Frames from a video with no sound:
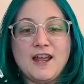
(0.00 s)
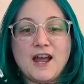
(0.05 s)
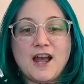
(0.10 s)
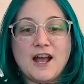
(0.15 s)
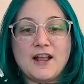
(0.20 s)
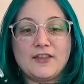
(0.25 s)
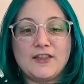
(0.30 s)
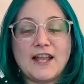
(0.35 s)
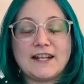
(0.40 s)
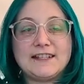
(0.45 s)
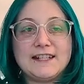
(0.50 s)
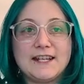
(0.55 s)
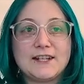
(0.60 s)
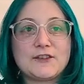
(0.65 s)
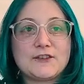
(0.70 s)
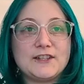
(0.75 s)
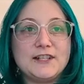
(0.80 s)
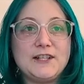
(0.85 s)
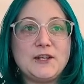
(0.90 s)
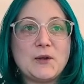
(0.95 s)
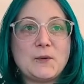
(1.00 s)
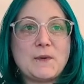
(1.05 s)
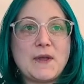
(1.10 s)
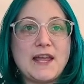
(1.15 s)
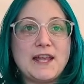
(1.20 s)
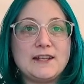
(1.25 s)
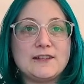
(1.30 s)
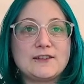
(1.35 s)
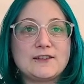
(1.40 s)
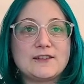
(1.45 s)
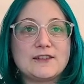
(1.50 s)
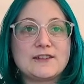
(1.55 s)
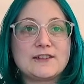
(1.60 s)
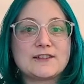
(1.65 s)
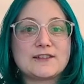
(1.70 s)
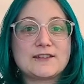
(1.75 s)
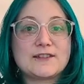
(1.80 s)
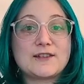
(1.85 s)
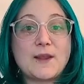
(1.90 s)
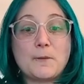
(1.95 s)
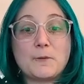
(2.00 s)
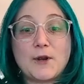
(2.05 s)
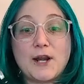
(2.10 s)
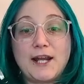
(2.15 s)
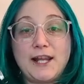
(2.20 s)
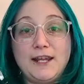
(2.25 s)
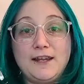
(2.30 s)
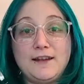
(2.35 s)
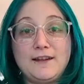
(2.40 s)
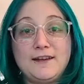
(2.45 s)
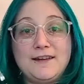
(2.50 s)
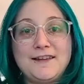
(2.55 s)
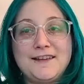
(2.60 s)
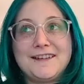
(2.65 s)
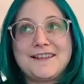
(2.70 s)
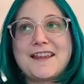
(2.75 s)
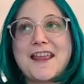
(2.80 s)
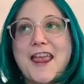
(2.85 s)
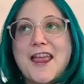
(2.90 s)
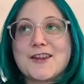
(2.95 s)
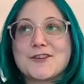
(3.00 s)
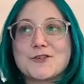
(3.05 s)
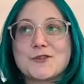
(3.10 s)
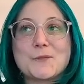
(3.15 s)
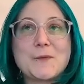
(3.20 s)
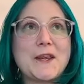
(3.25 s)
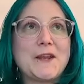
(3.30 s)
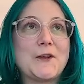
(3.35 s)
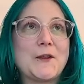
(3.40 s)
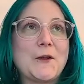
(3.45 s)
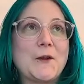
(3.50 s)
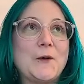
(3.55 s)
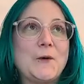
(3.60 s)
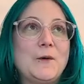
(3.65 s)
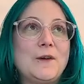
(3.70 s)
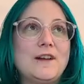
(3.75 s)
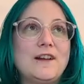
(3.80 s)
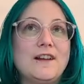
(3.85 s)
like to get on the Neopet subreddit, as you may know.